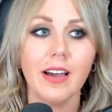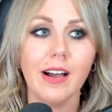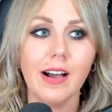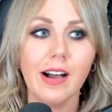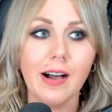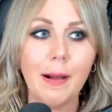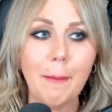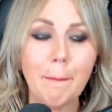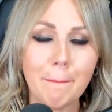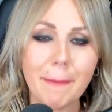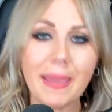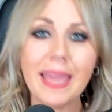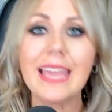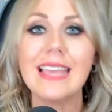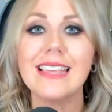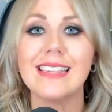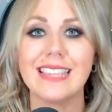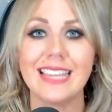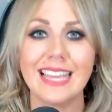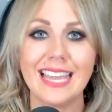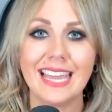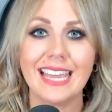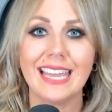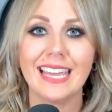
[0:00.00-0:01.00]

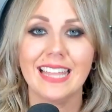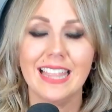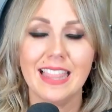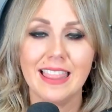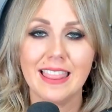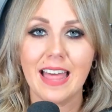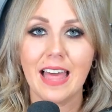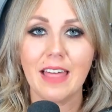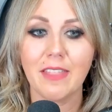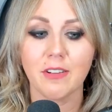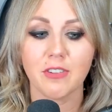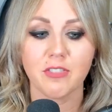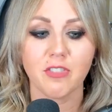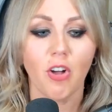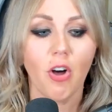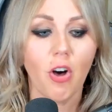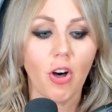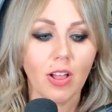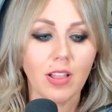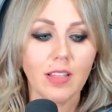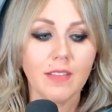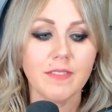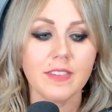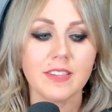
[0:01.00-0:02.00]
amazing that there's all of